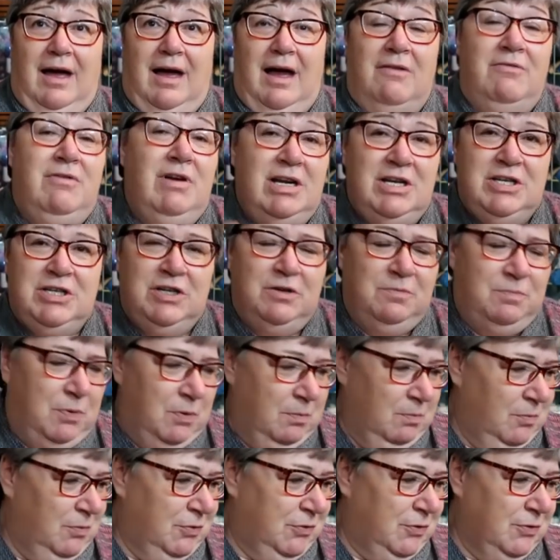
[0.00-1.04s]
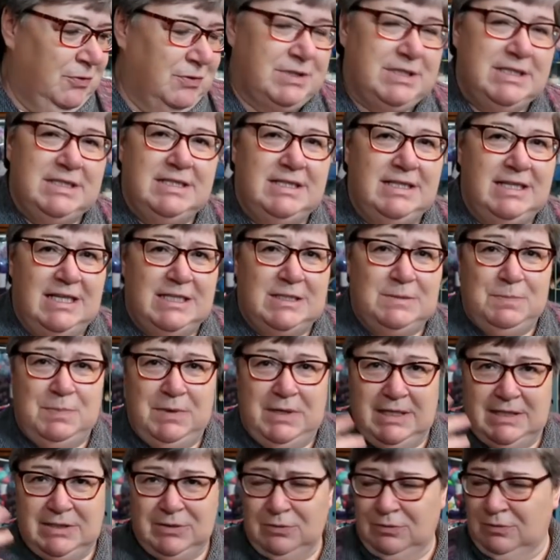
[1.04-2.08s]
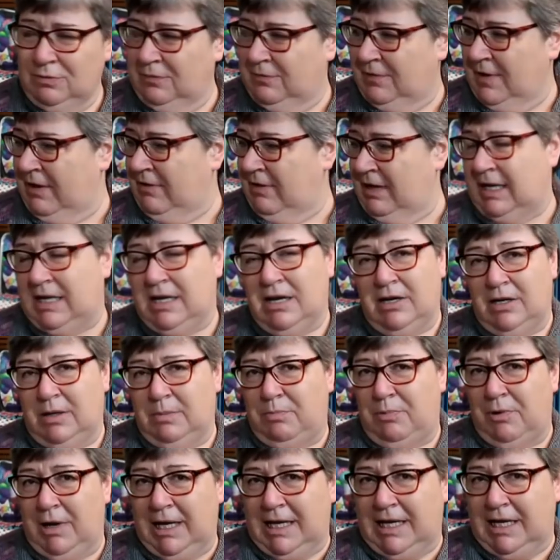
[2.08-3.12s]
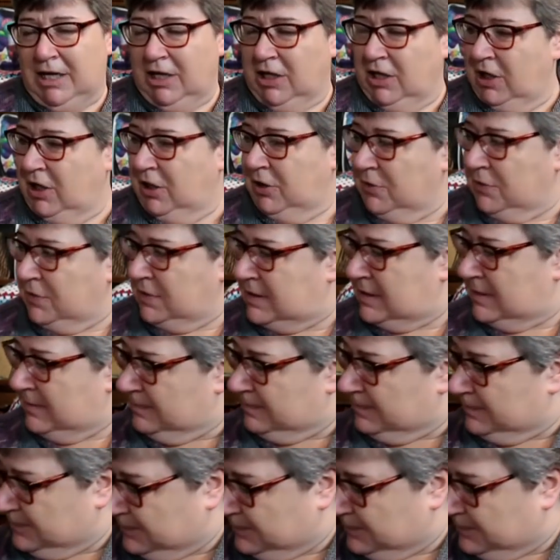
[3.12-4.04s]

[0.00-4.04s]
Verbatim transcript: I really should have put more thought into this, but it's all very kind of breaking news.